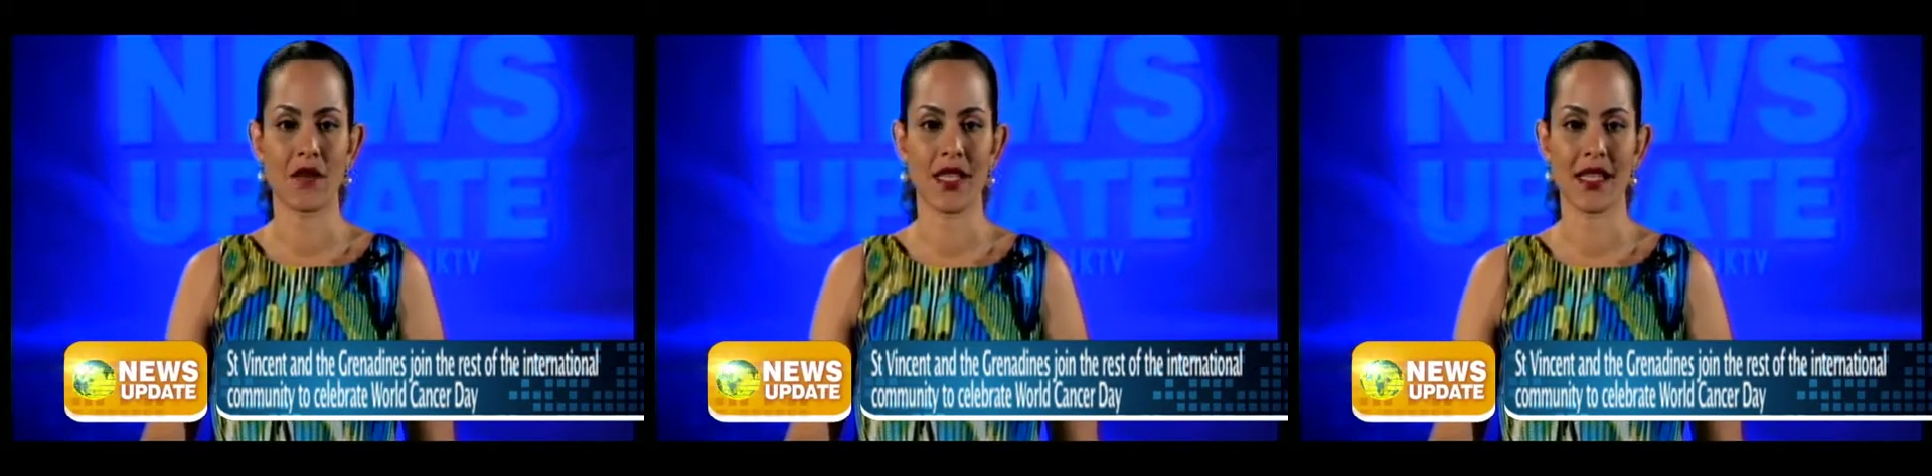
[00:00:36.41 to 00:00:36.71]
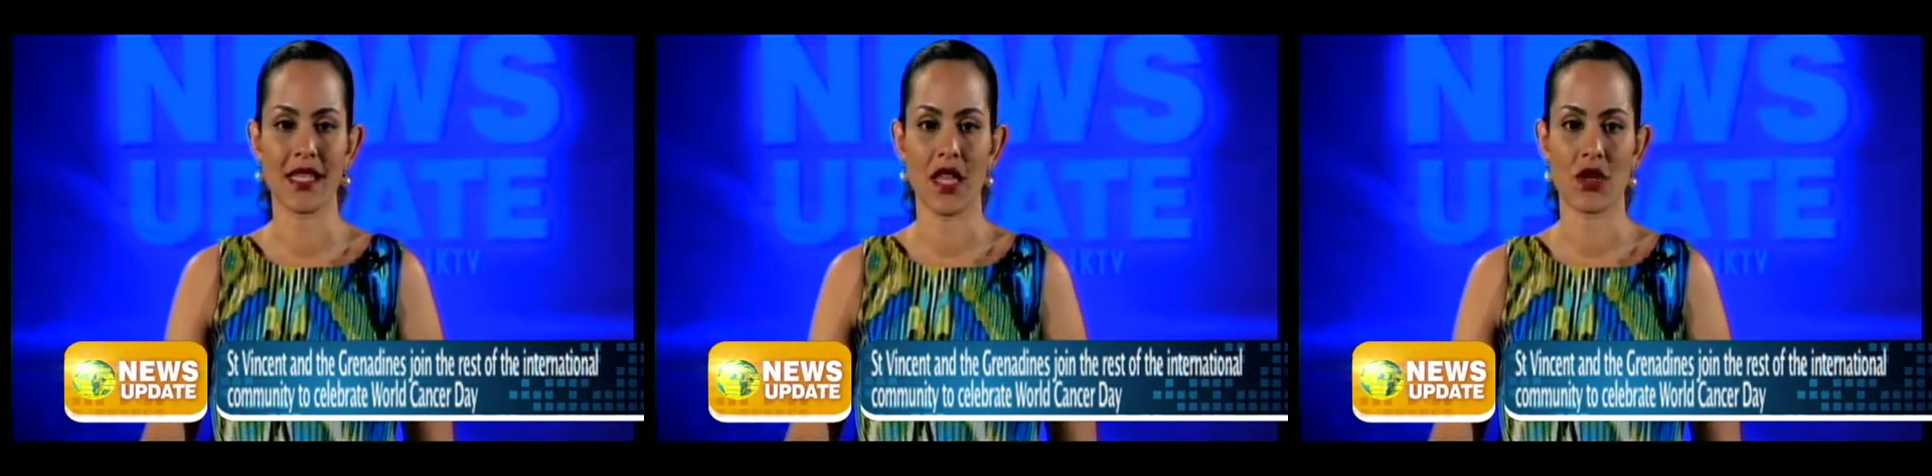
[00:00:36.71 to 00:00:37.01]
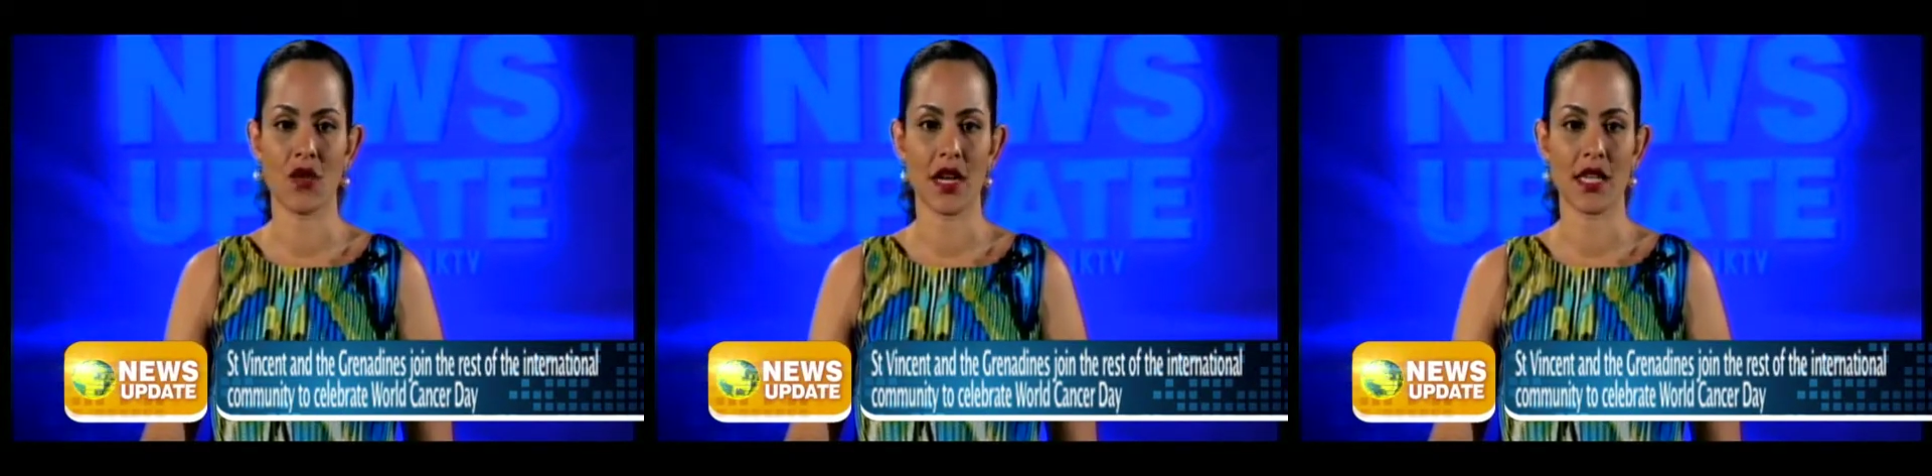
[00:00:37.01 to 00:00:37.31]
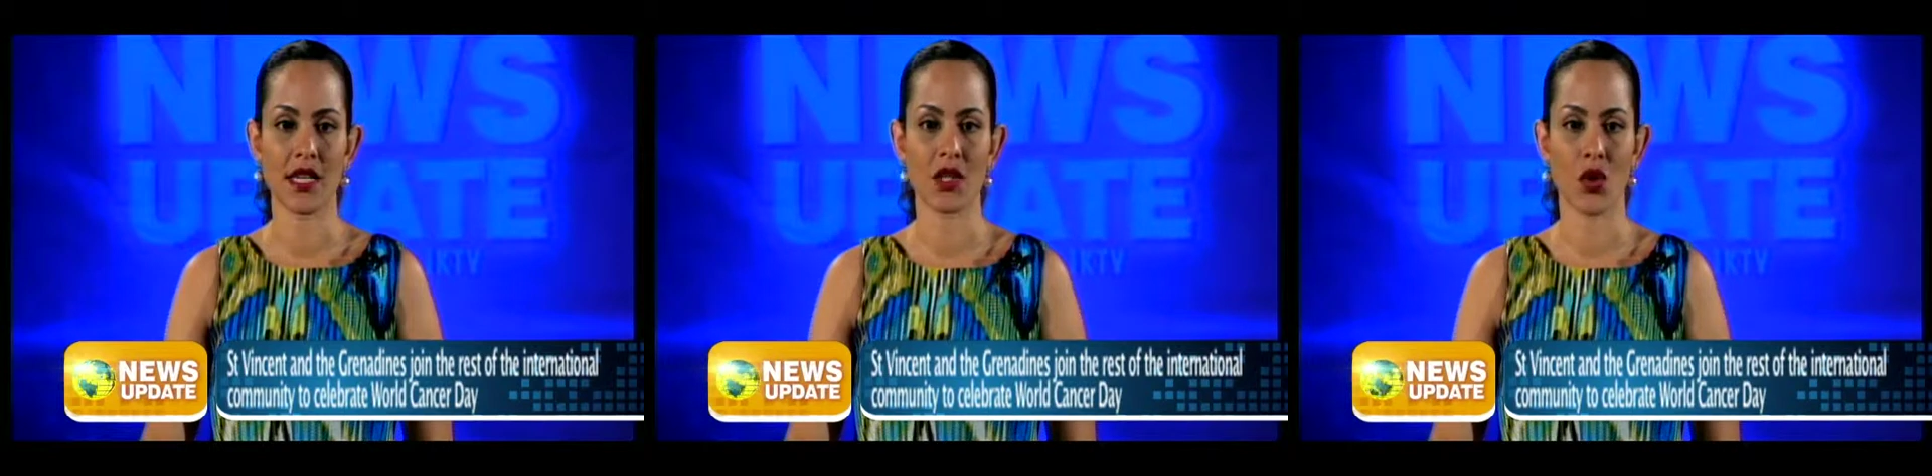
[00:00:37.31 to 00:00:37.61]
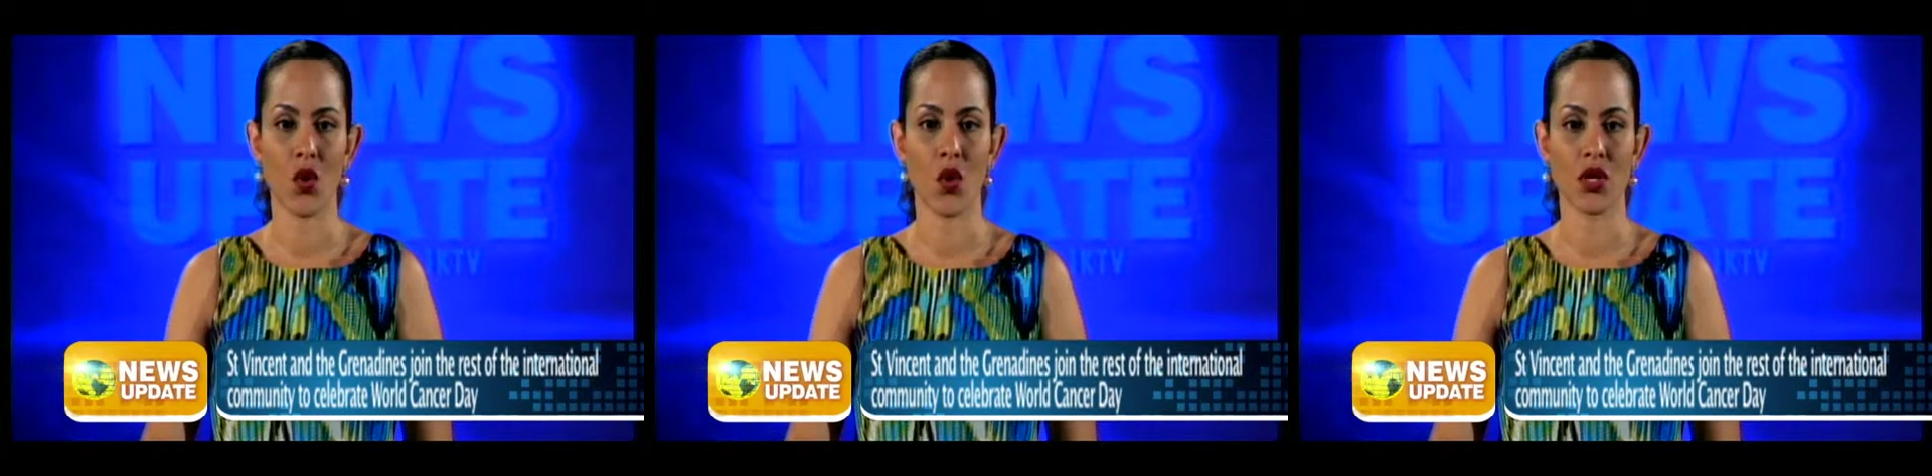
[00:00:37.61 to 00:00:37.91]
Vincent and the Grenadines,
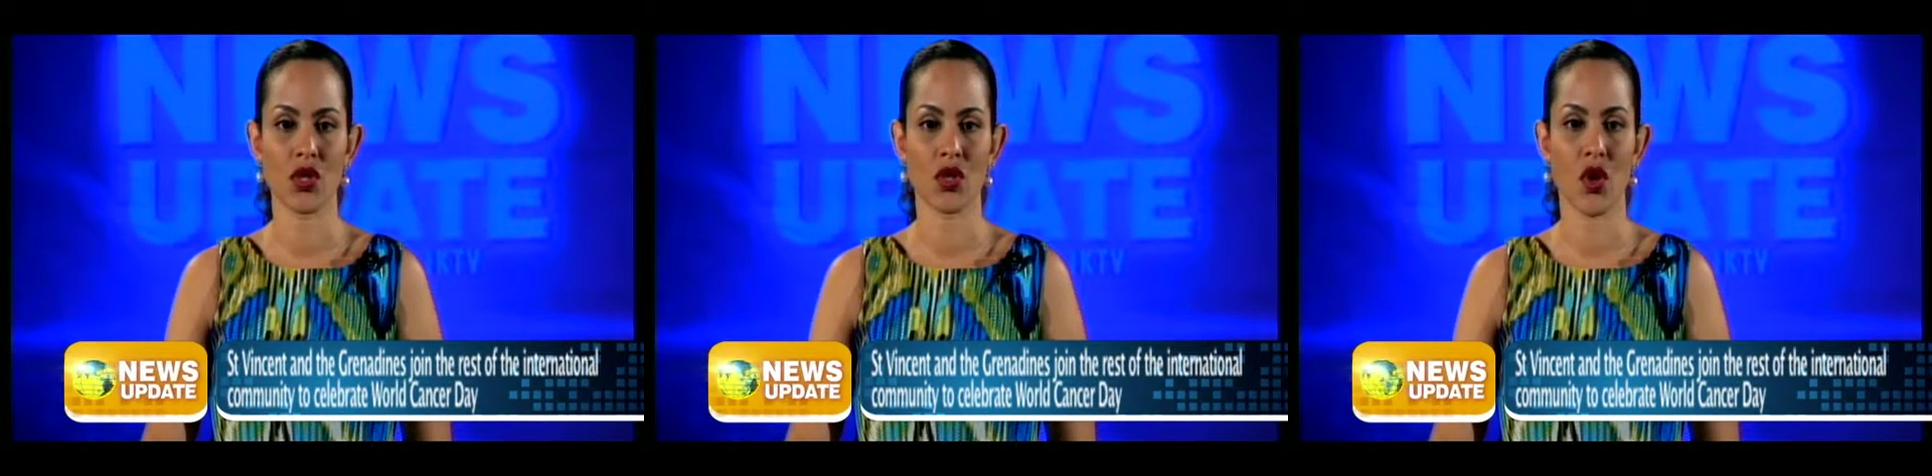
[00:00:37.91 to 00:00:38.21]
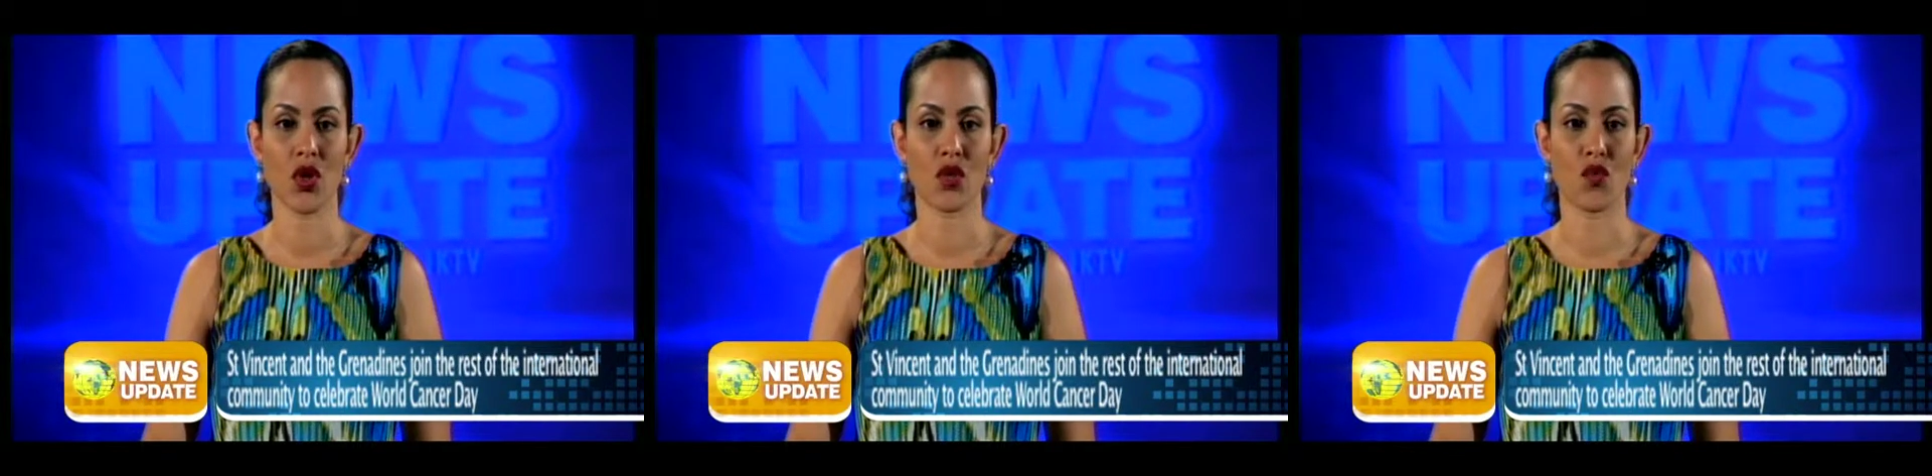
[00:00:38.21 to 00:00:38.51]
according to Dr.